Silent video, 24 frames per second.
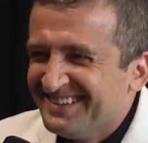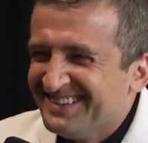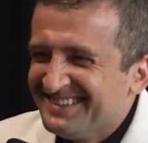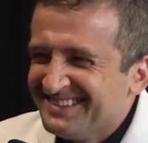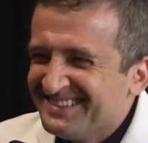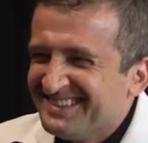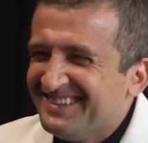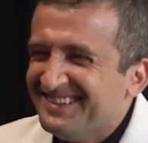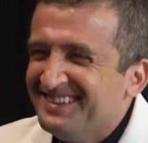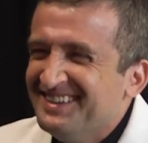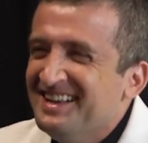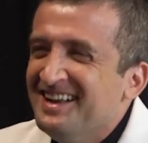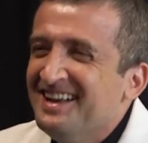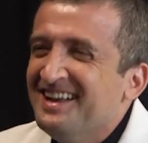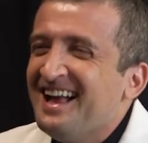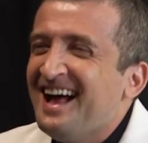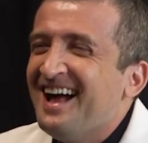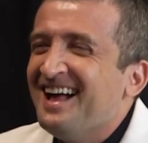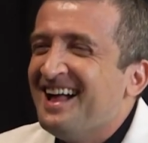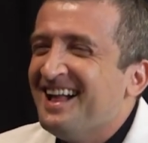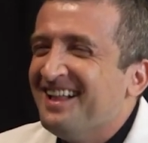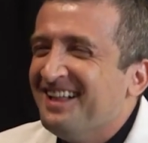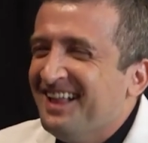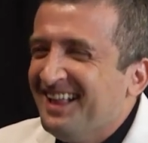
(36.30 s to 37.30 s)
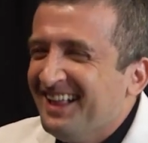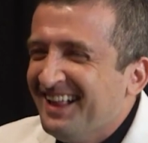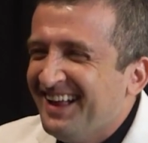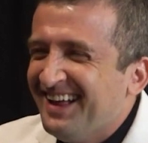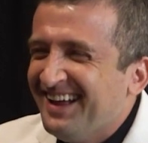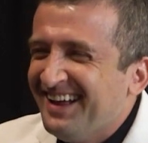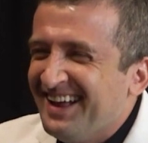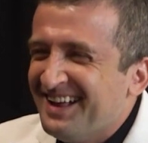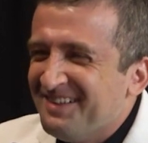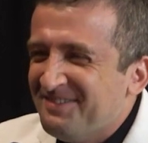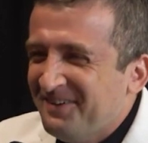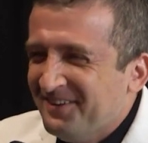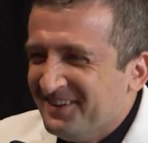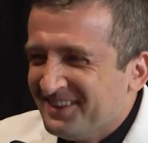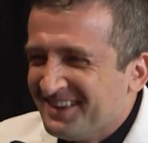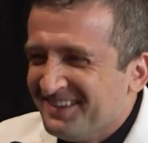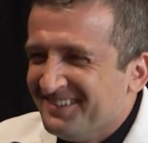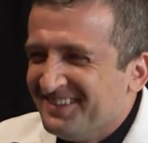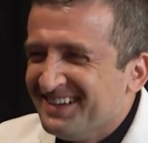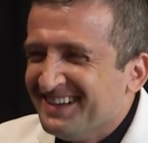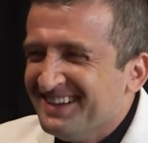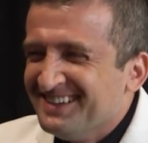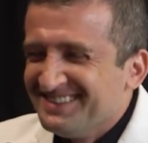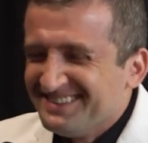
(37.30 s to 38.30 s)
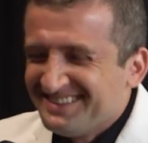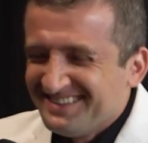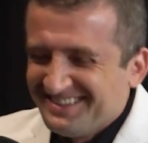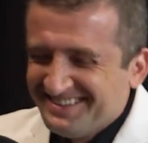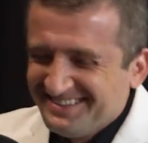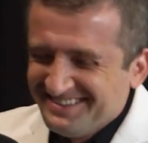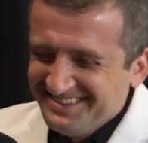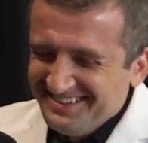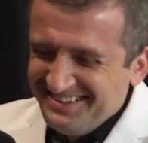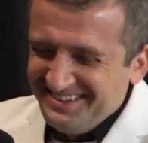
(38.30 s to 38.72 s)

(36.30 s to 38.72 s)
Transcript: so it's, it's over. I'll put that on Insta.